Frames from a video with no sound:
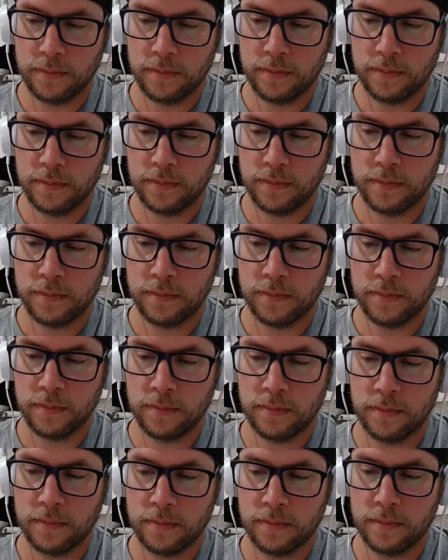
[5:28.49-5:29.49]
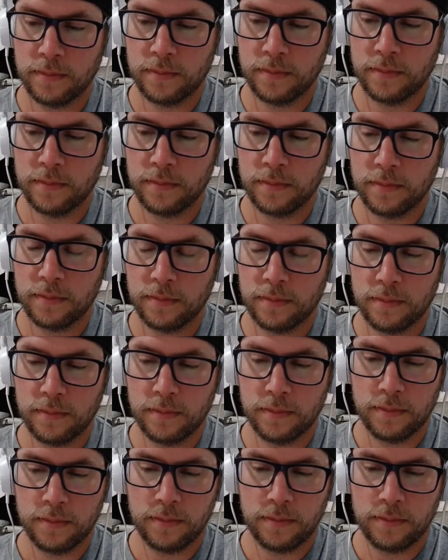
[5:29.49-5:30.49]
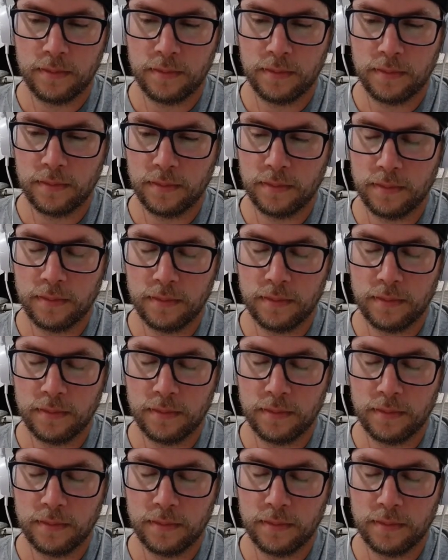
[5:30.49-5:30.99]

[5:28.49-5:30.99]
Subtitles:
(silent)